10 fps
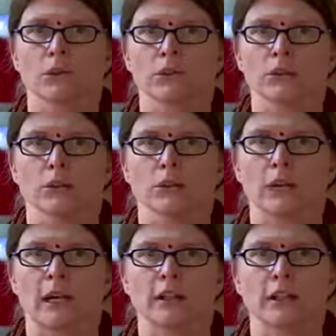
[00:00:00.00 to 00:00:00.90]
You know,
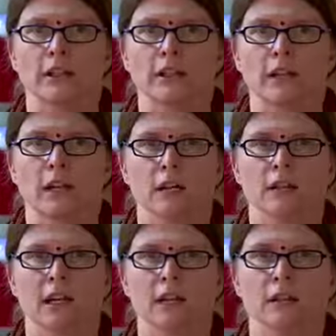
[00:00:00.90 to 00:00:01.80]
why are they
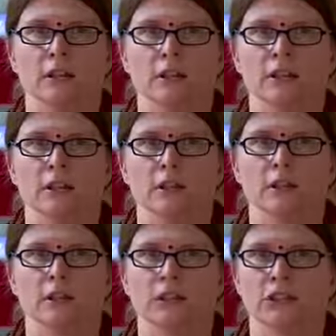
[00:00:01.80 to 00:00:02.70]
harming the
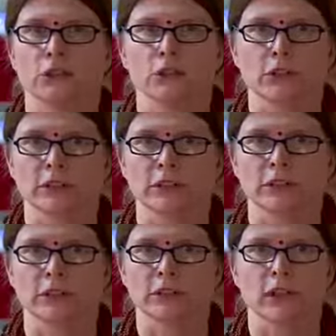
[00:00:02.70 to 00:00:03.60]
Hindu
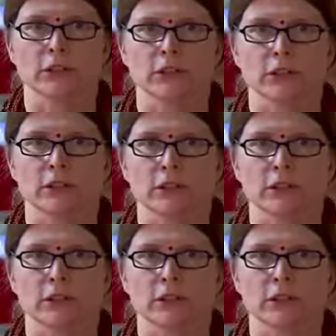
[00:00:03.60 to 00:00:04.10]
tradition in this country?